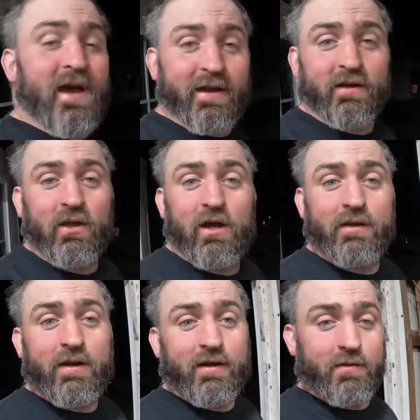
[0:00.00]
nine
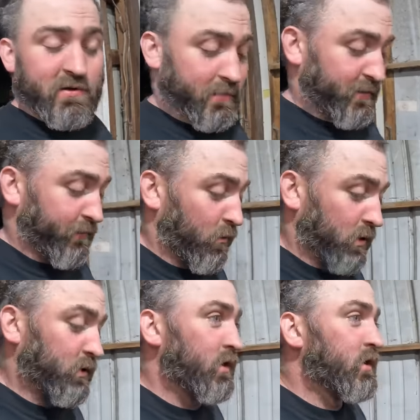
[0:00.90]
o'clock and I got to be up at
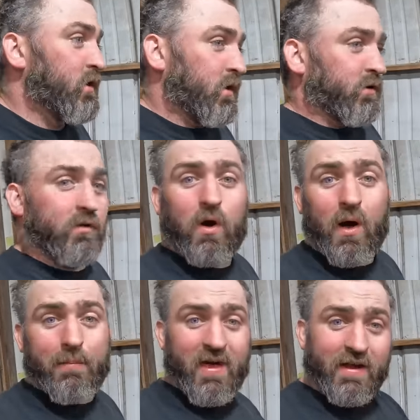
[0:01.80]
four.
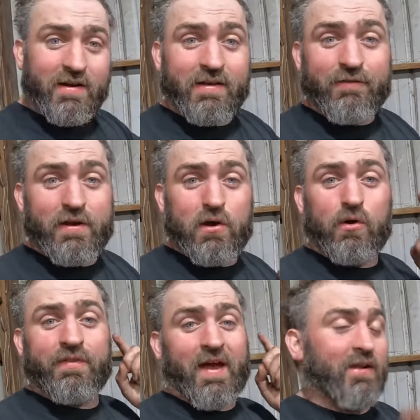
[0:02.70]
So I'm editing
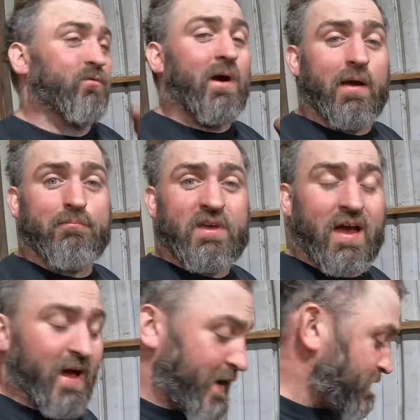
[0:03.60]
video. That is why I'm
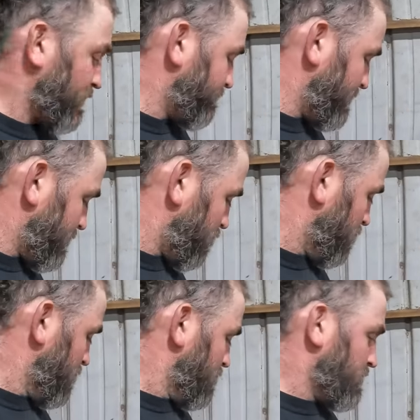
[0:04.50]
behind on
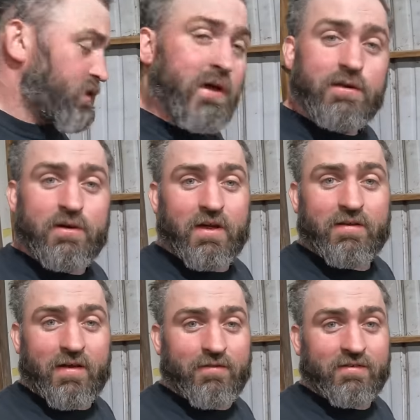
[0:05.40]
video and you
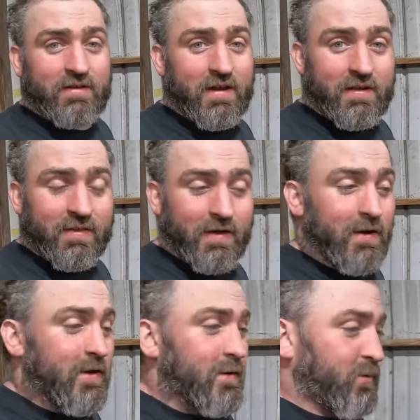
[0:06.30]
guys haven't seen
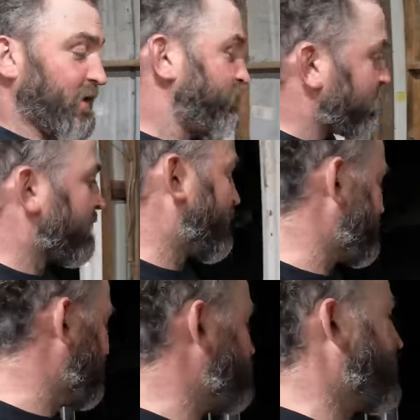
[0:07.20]
anything, but I figured
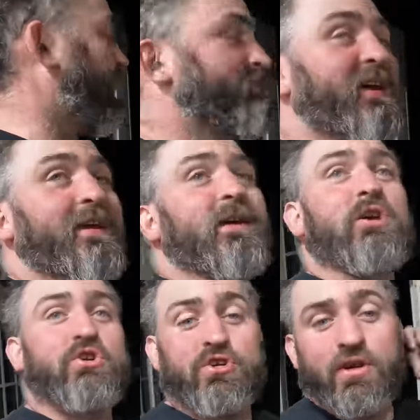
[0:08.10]
I'd give you an update.
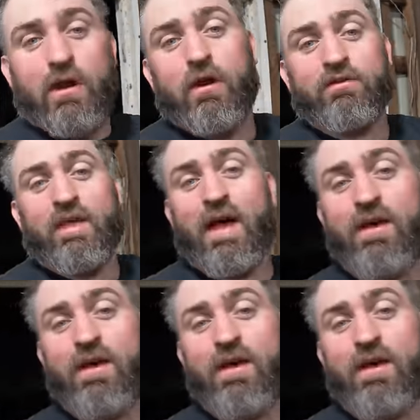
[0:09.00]
Shout out to the